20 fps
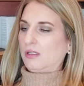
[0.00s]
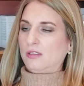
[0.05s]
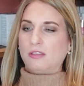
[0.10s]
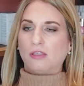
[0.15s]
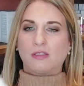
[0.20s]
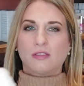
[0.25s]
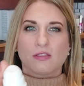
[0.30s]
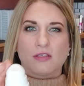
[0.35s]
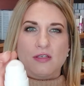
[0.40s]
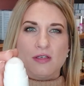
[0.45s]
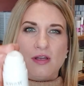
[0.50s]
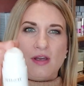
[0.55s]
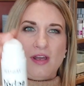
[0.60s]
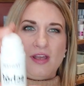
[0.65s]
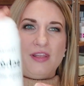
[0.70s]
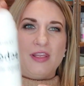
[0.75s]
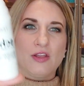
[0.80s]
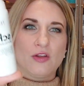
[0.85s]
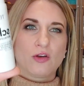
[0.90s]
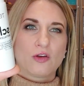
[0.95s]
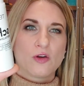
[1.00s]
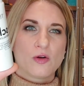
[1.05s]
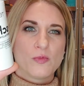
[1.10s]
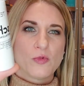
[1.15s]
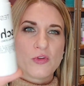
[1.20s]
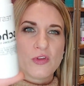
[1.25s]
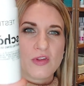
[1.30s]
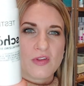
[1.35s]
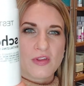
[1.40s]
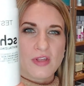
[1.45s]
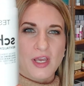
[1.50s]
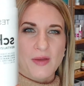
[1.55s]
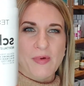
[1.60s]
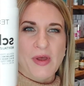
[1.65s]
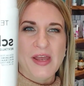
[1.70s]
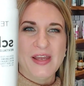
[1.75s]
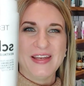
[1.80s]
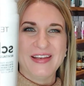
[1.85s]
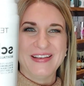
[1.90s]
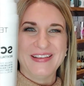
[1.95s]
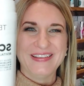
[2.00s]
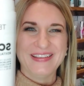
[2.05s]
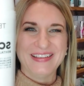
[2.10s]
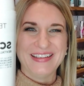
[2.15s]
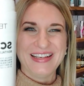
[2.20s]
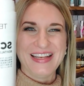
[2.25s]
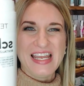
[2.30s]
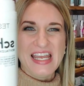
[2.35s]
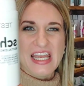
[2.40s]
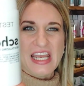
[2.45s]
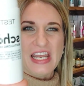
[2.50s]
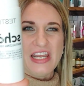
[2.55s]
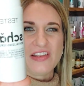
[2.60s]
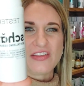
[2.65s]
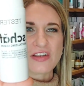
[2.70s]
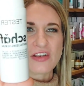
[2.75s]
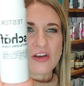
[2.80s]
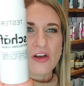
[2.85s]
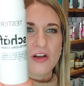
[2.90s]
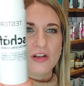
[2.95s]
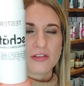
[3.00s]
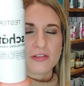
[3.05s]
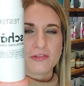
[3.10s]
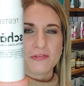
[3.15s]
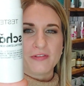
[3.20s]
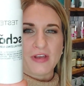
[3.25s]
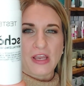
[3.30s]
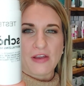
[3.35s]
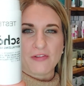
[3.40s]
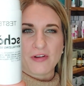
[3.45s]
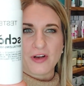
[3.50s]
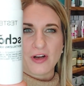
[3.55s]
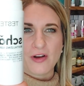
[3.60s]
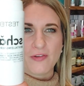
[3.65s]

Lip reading: they look almost the same. Is a cult favorite